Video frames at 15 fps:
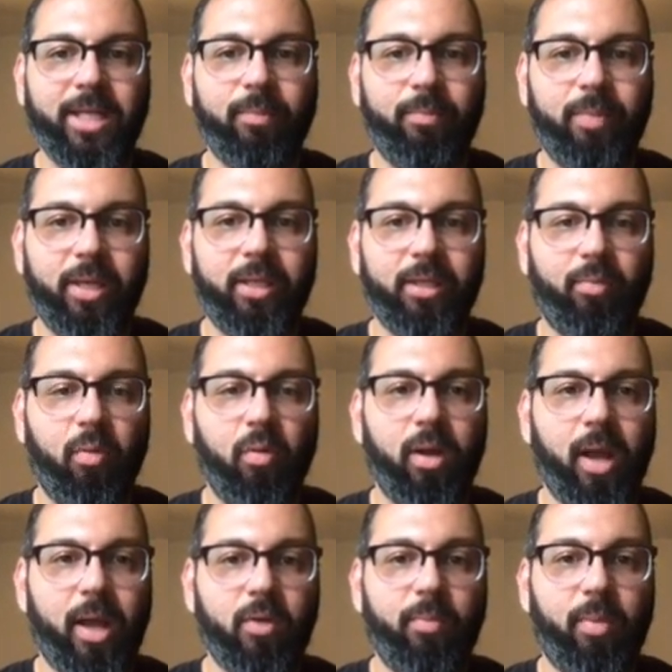being the poor
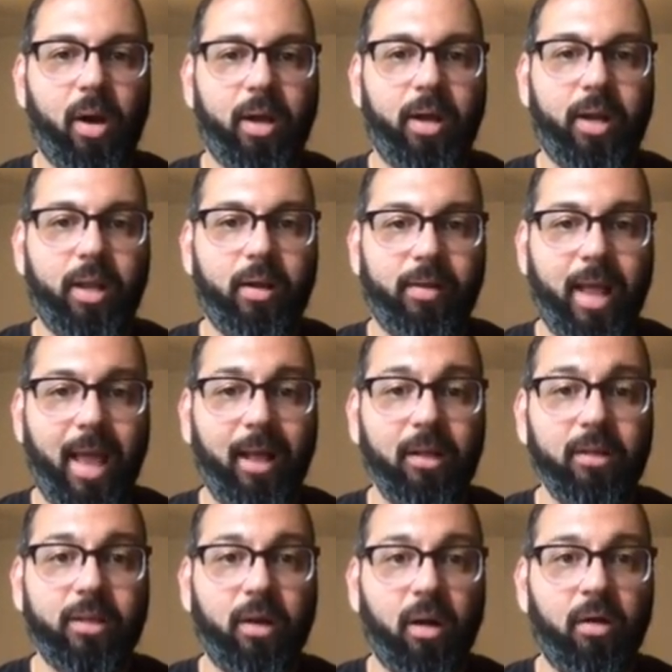guy who bought it here and
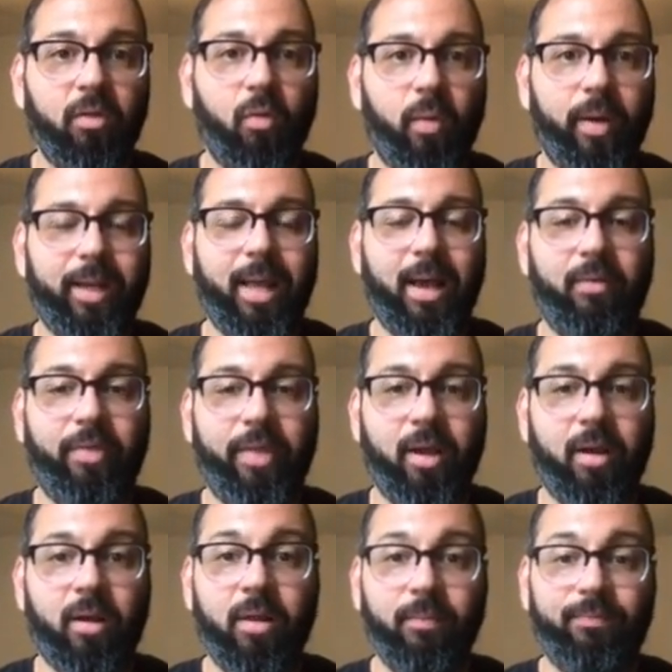held it all the way down
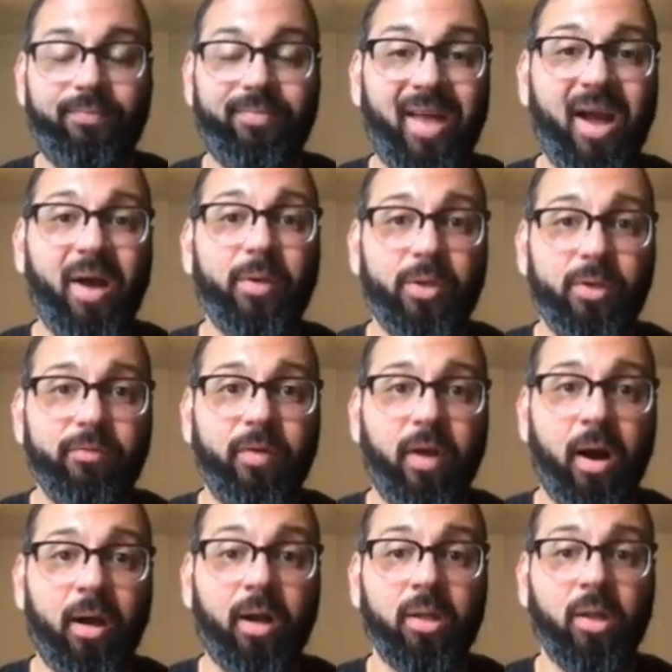there. Now you've
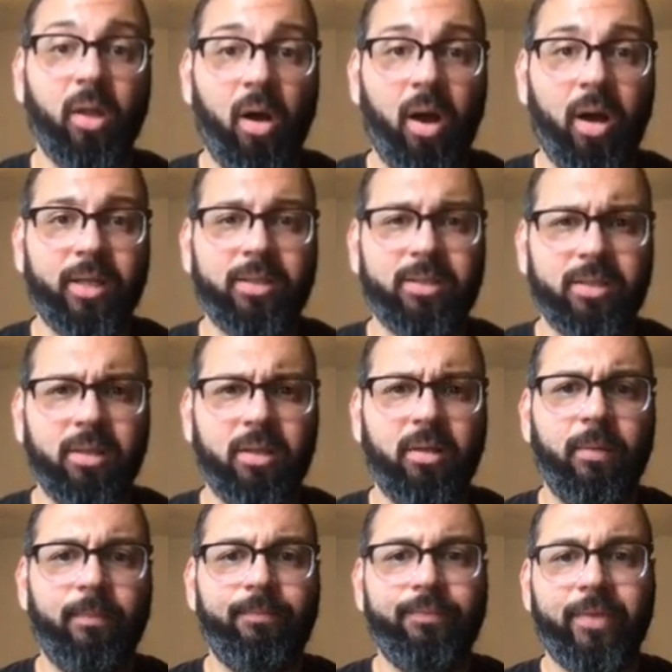got a loss.
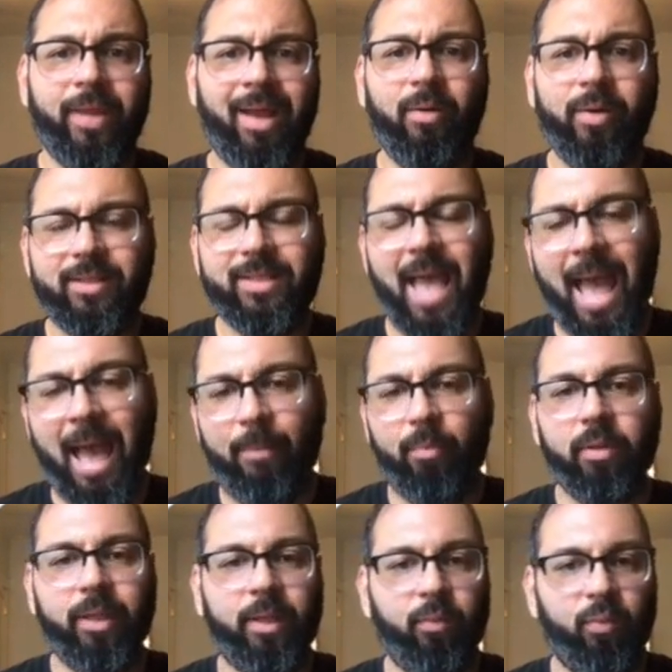Now it's
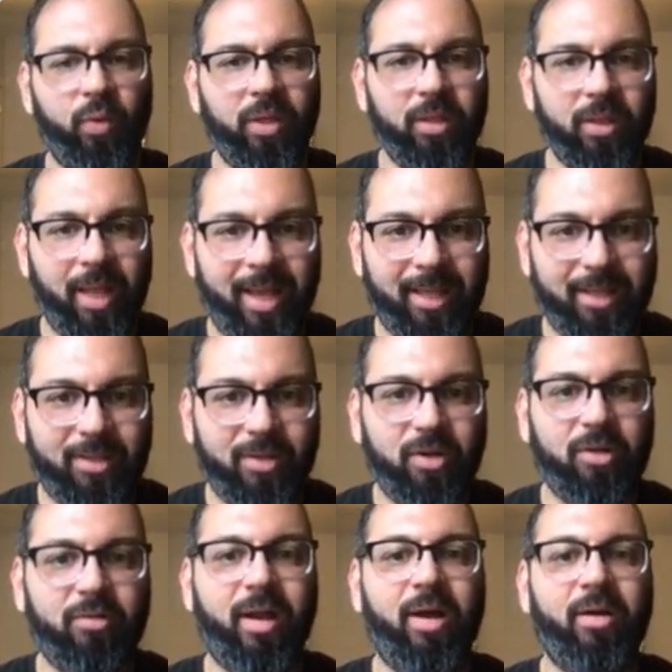Apple. It will likely turn
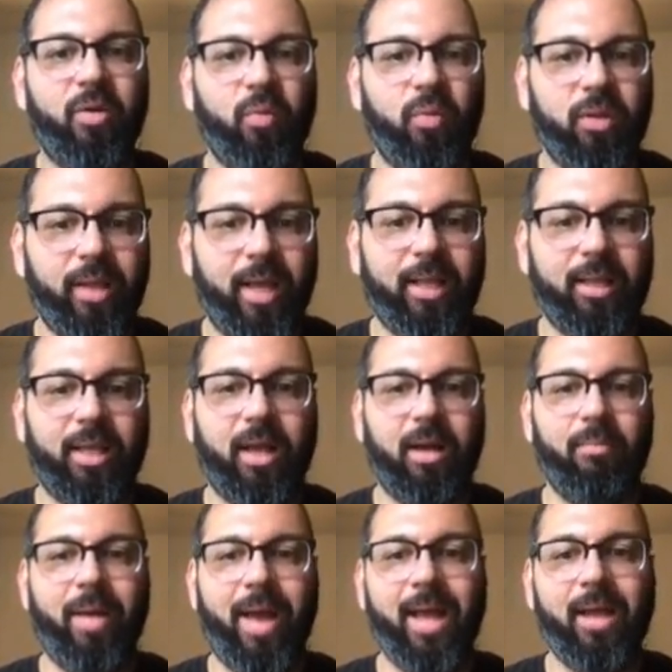around. It will likely
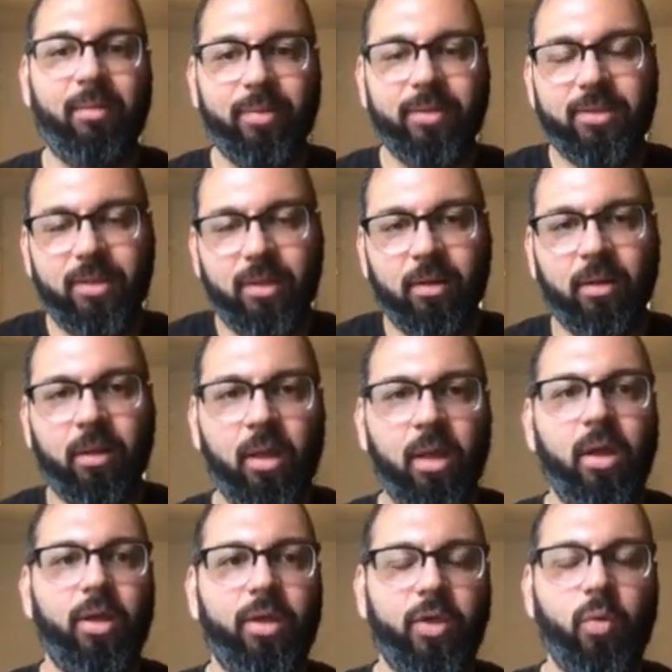come back. But still,
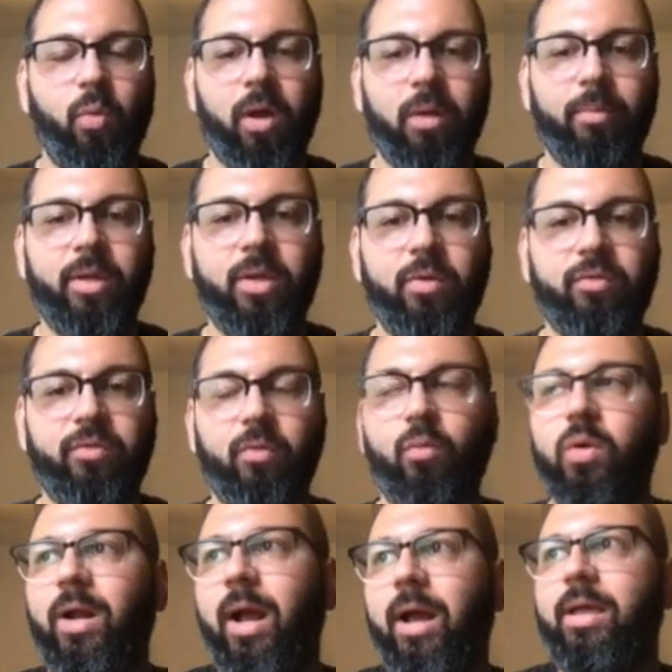you want to be using,
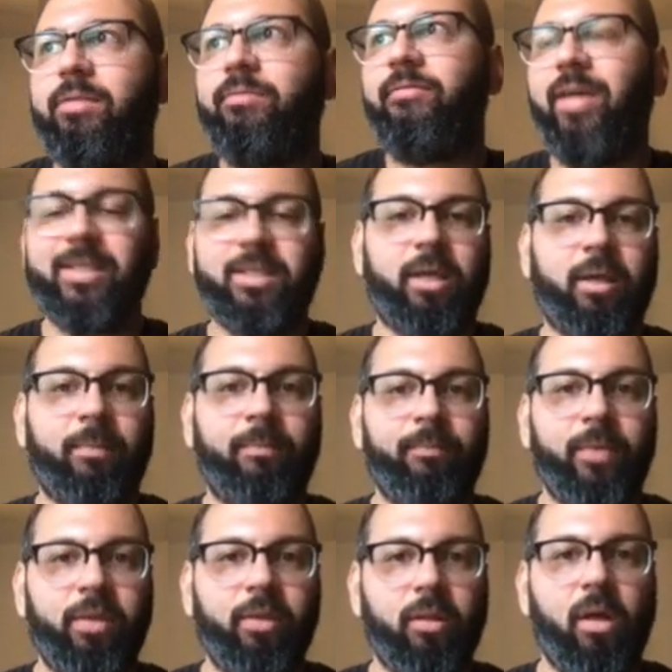we're not investing
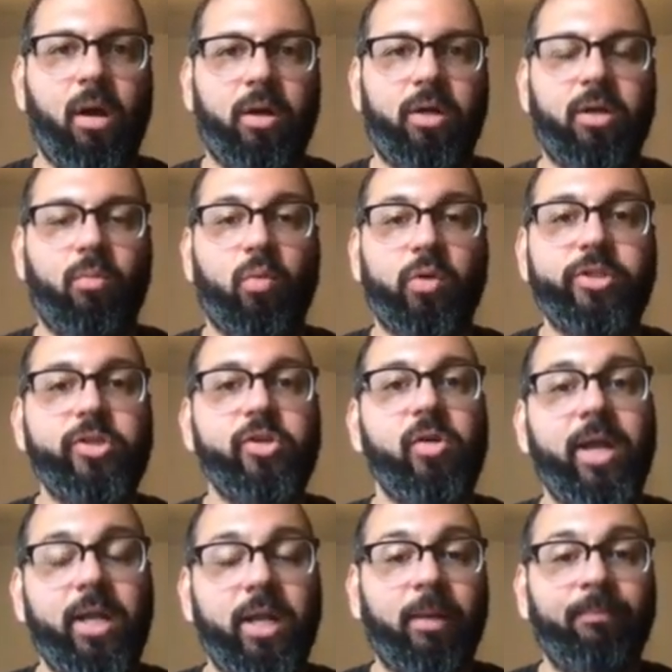in the long term. We're
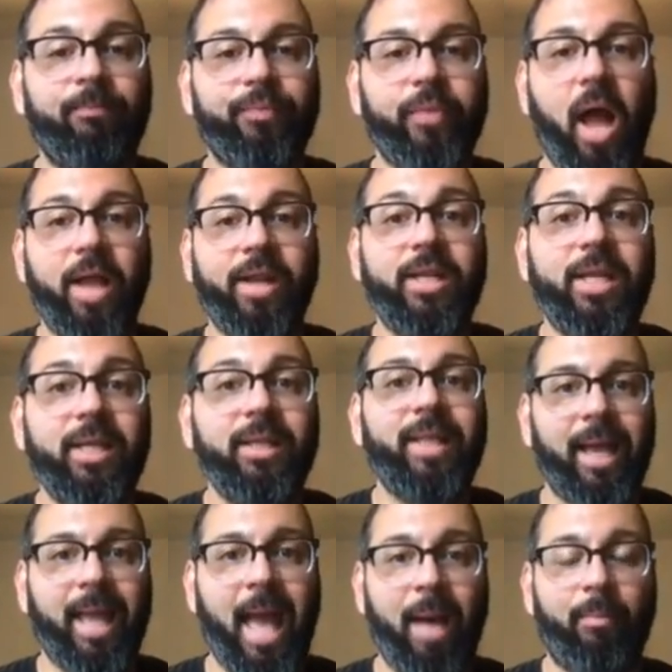trading. I need
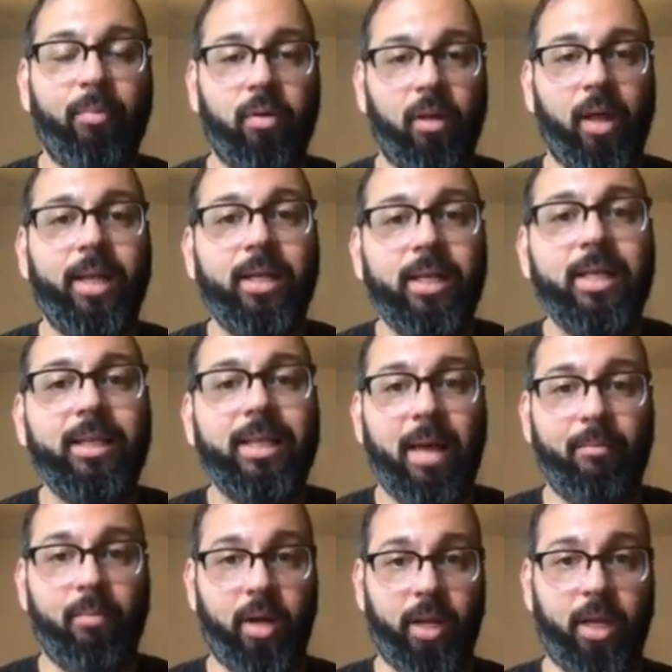that capital. I need
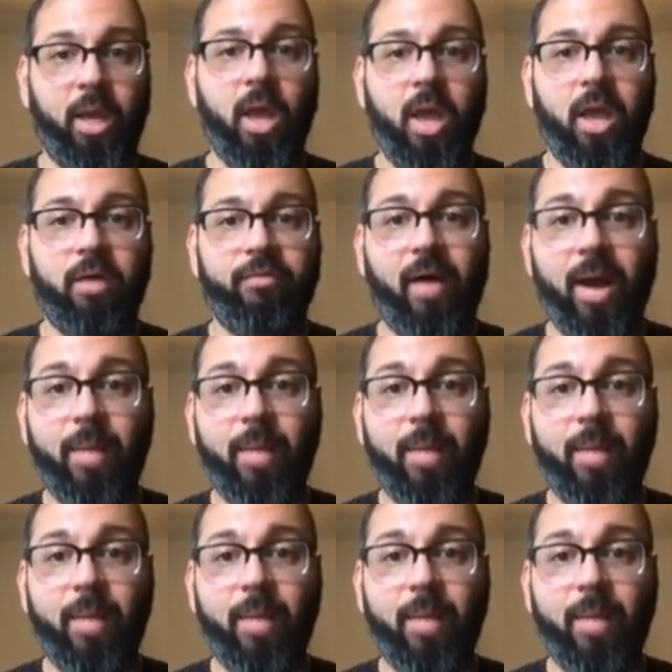that money. If I